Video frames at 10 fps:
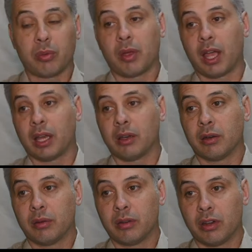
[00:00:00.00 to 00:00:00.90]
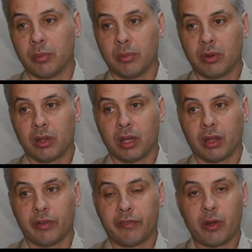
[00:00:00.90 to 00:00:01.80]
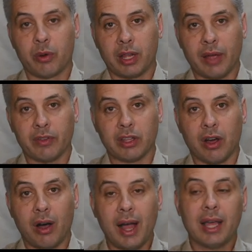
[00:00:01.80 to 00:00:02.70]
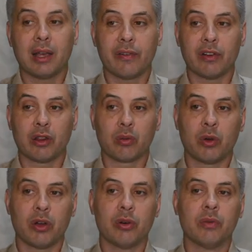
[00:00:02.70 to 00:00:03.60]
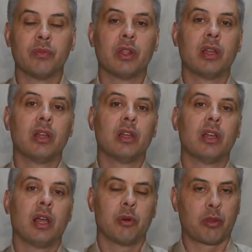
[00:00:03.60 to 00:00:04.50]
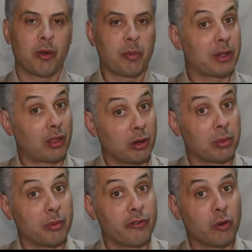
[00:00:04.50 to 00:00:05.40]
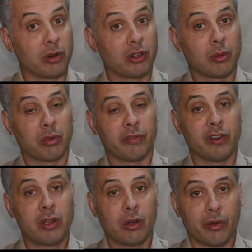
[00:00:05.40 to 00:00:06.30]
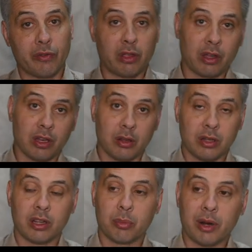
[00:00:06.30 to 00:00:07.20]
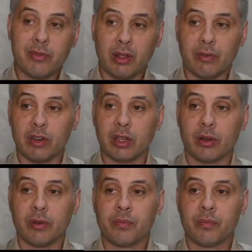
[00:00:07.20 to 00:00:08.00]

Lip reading: And you frequently have at the higher level as well. We spoke about this a little bit before in terms of video conferencing in the previous video.